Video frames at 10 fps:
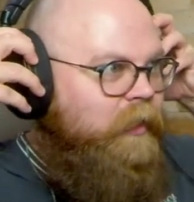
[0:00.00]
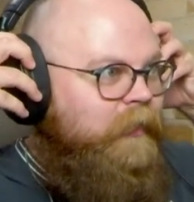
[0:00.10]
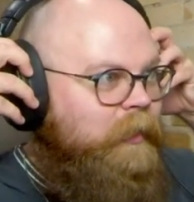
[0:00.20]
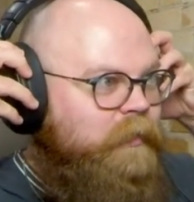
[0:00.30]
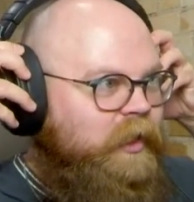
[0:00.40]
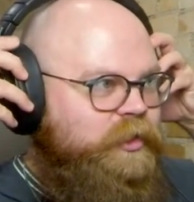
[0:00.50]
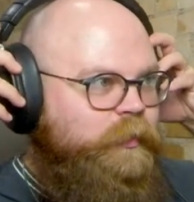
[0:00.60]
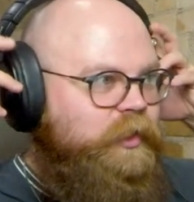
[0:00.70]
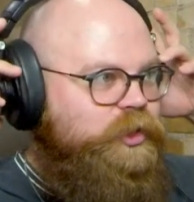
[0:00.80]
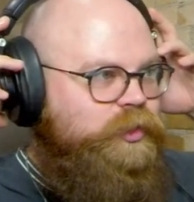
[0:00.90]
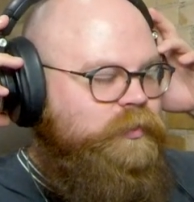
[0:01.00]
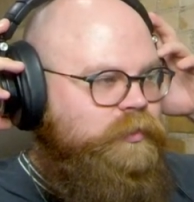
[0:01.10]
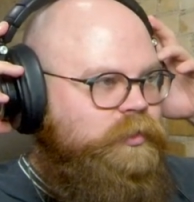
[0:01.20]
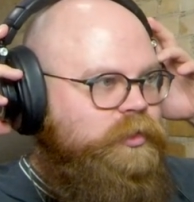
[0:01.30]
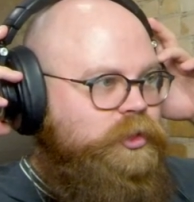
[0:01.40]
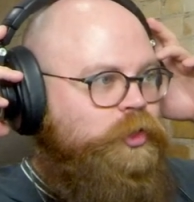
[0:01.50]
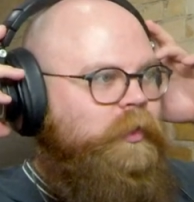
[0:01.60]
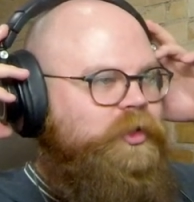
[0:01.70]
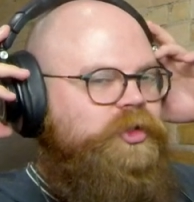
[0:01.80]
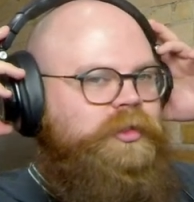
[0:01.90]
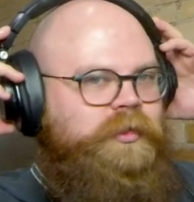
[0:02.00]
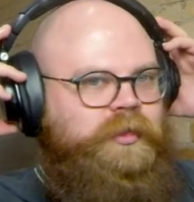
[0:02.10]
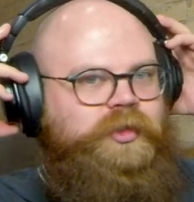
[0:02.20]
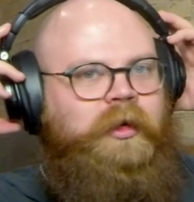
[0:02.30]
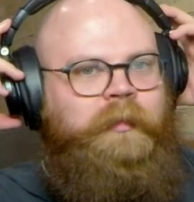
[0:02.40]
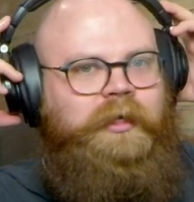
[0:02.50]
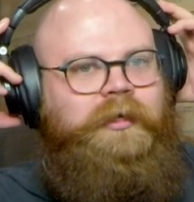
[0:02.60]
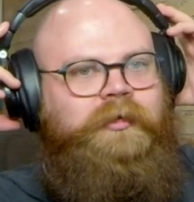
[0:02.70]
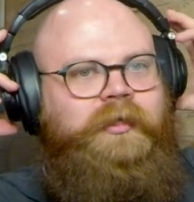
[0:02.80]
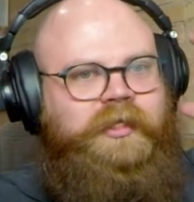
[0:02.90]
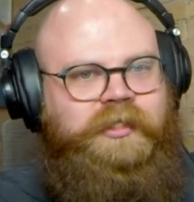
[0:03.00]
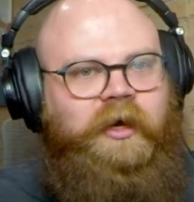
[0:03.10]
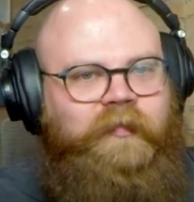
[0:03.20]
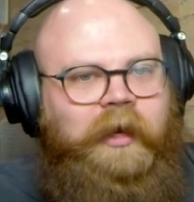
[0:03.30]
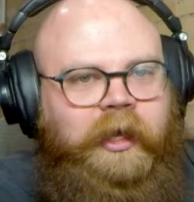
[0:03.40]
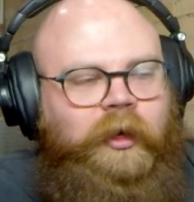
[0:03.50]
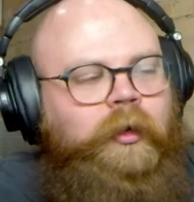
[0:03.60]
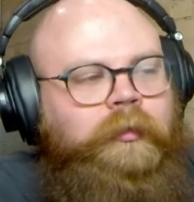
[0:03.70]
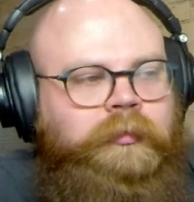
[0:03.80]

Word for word: that I'm not doing Twitch streaming nearly as often, I don't